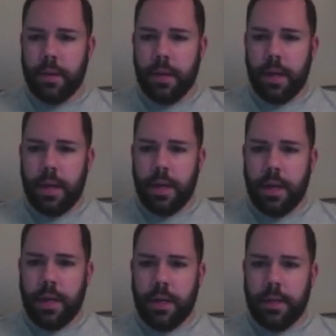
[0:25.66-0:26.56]

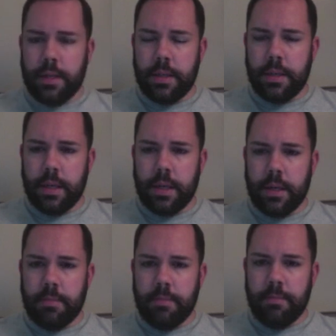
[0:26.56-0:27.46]
And
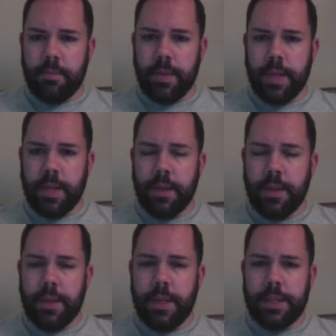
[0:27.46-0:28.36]
then
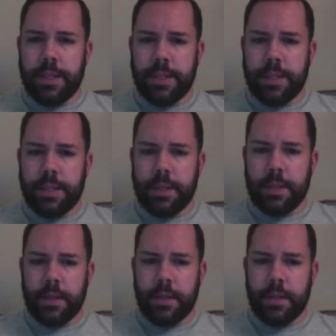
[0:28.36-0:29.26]
this...
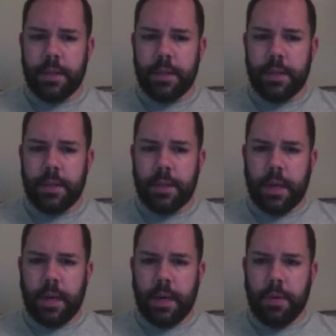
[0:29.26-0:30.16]

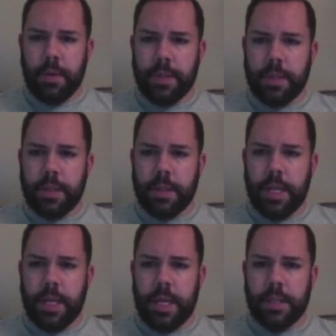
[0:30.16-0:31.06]
most of
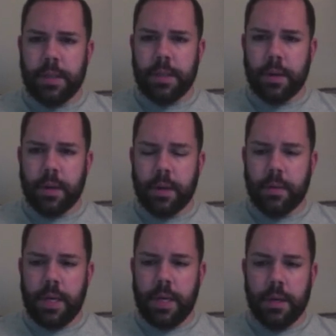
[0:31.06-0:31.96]
these
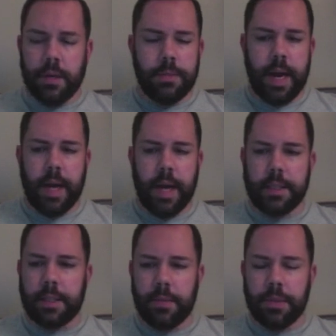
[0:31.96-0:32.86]
are years past,
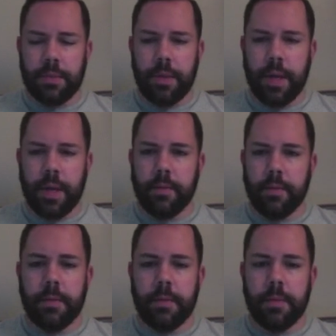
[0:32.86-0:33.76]
so I'm just waiting for
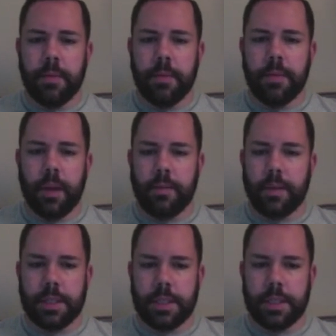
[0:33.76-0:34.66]
them to fall off
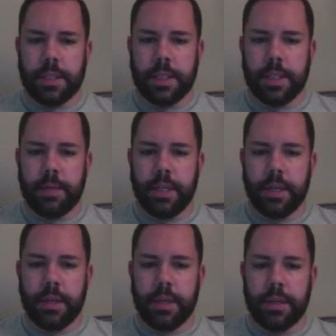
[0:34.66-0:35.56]
because it takes 7
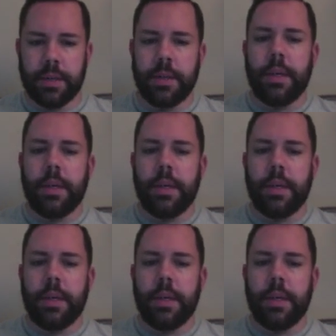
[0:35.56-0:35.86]
years.